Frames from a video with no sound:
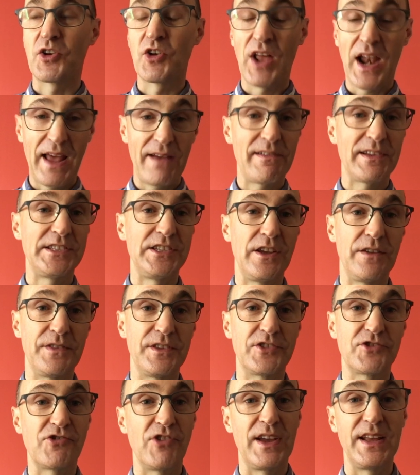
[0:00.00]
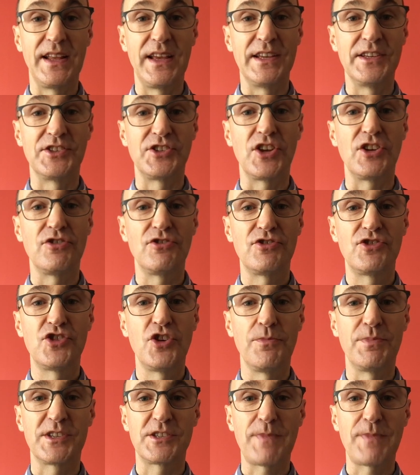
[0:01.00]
clarity of the screen is super